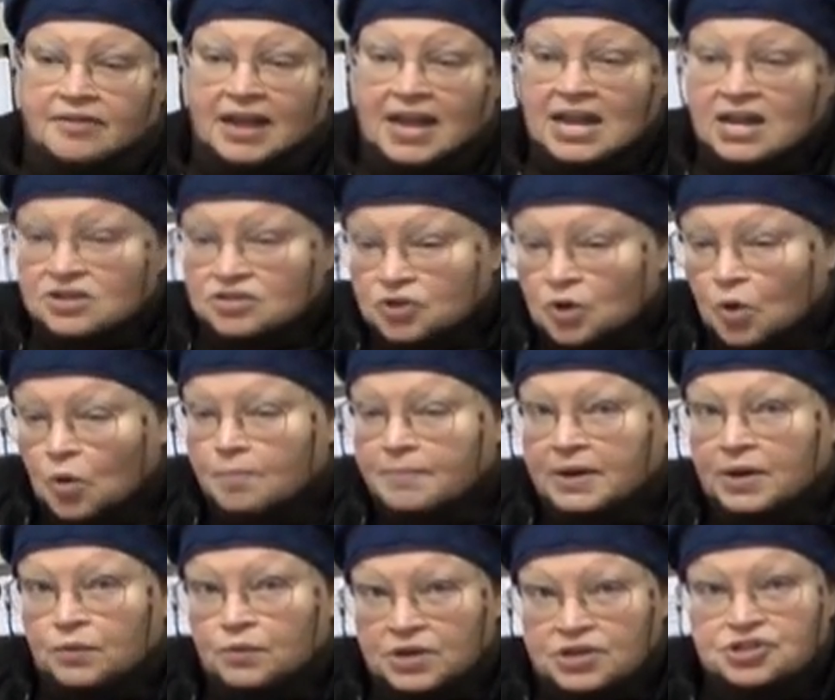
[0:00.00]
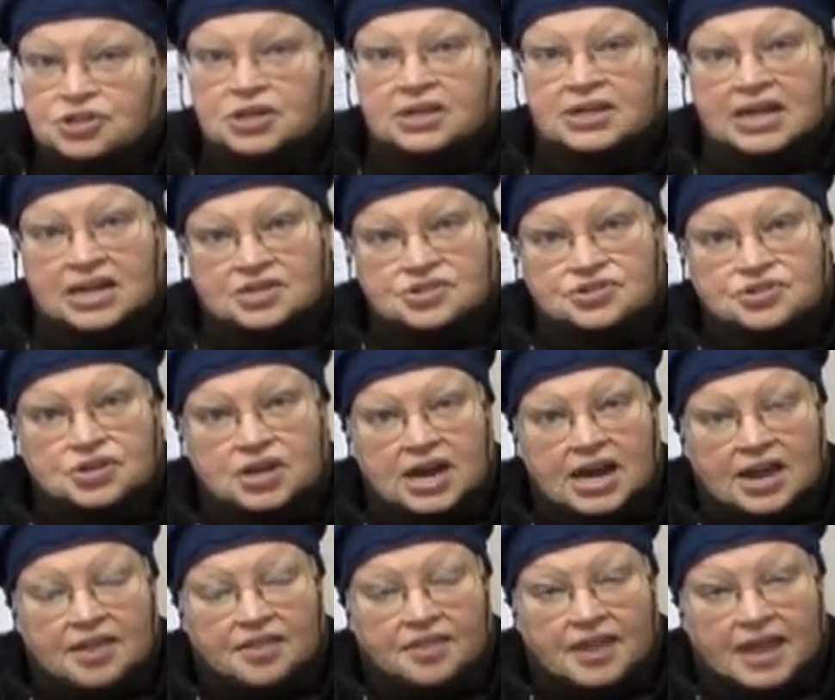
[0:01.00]
They had told me originally
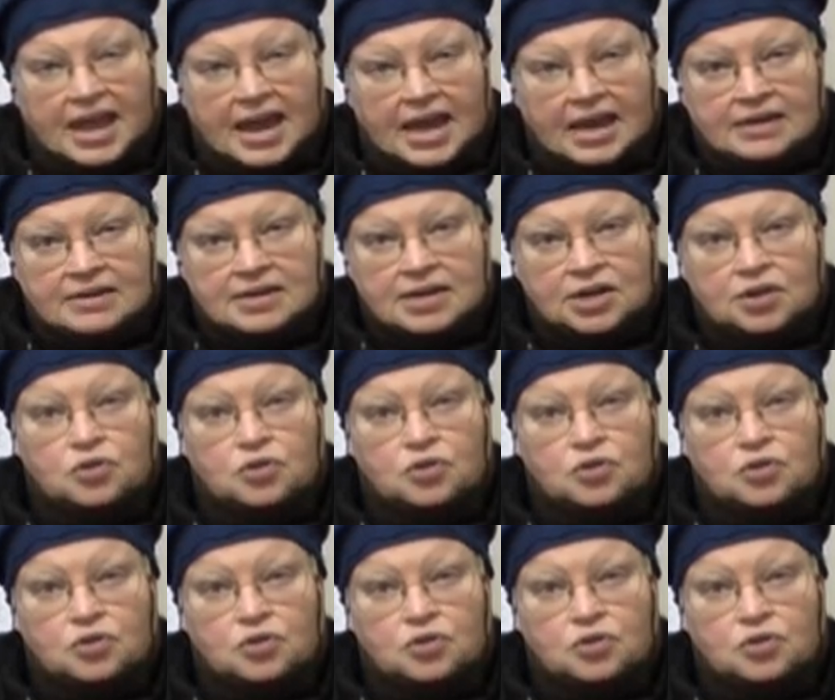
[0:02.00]
yesterday that